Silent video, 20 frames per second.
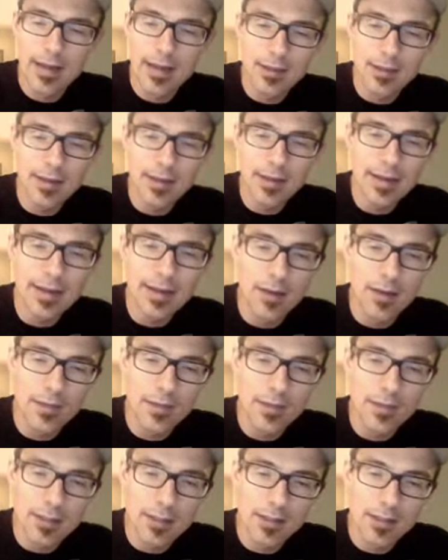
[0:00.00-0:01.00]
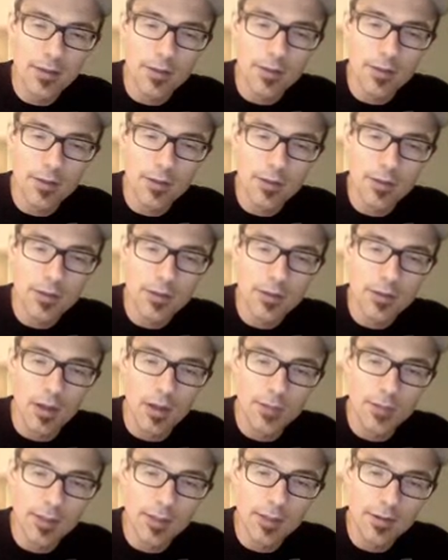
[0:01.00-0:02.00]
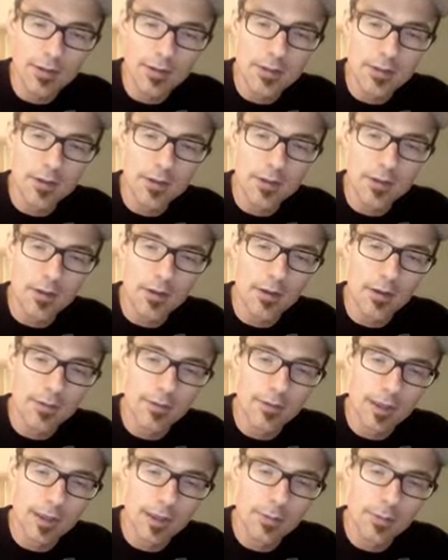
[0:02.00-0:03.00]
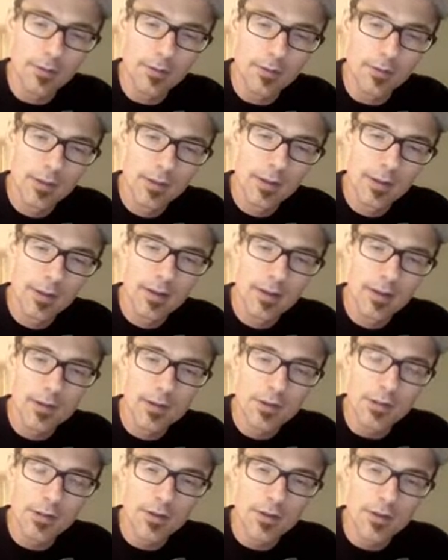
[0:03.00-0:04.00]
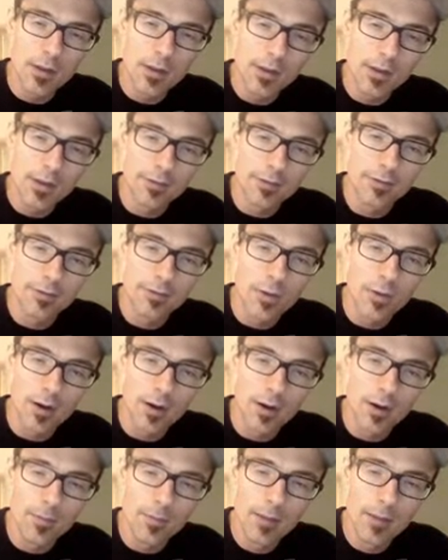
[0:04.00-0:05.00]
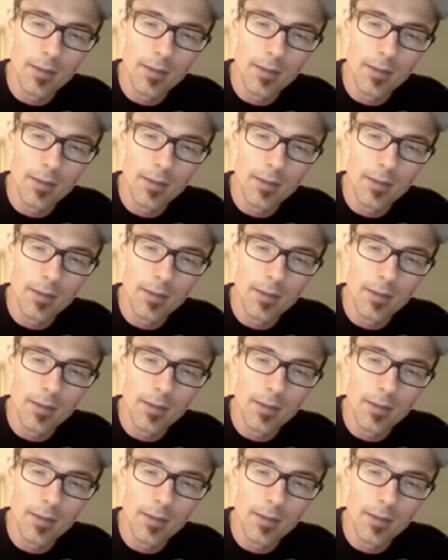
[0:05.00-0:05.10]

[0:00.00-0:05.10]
just thinking of this as a three-dimensional object, this is going to curve up. This is following the form